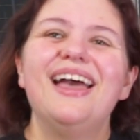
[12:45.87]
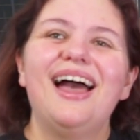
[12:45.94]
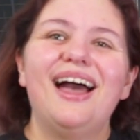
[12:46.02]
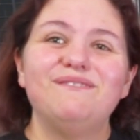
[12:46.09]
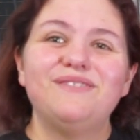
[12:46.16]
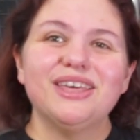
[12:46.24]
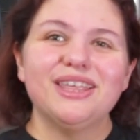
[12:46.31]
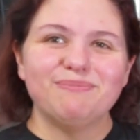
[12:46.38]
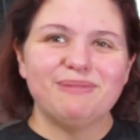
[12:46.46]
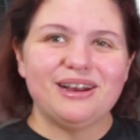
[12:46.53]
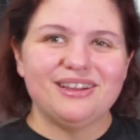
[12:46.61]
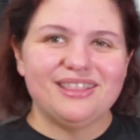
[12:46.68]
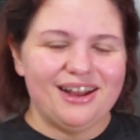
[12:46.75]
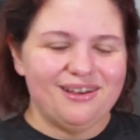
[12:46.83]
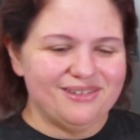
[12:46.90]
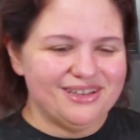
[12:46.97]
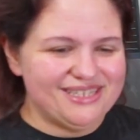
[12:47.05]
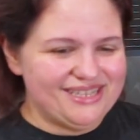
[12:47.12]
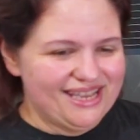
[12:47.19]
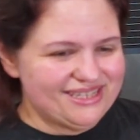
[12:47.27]
I'm feeling better than I
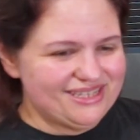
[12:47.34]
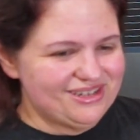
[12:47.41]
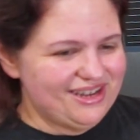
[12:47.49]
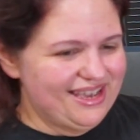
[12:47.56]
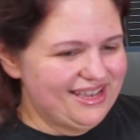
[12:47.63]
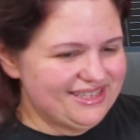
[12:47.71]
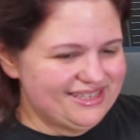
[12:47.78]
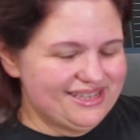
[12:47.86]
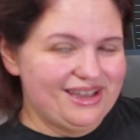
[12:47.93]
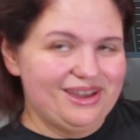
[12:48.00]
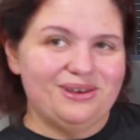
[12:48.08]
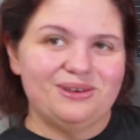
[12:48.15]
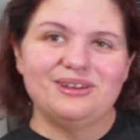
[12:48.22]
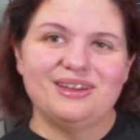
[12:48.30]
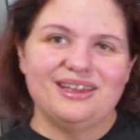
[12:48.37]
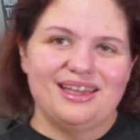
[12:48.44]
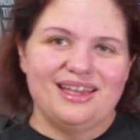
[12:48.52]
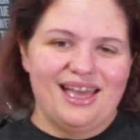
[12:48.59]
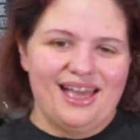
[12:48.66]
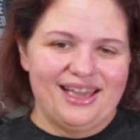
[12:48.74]
was yesterday, so
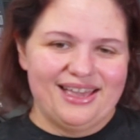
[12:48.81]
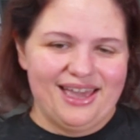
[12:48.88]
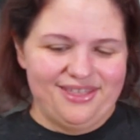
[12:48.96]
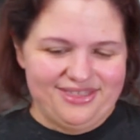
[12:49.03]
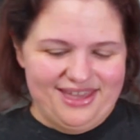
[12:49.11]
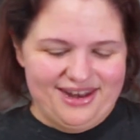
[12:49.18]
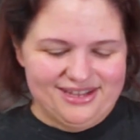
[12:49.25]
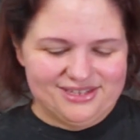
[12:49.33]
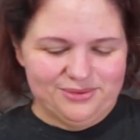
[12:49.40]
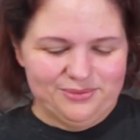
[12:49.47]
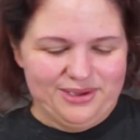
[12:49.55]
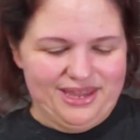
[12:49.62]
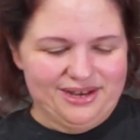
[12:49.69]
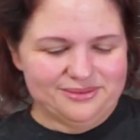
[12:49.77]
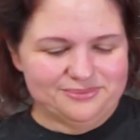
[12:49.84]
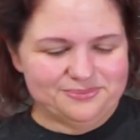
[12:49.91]
I count that as a win.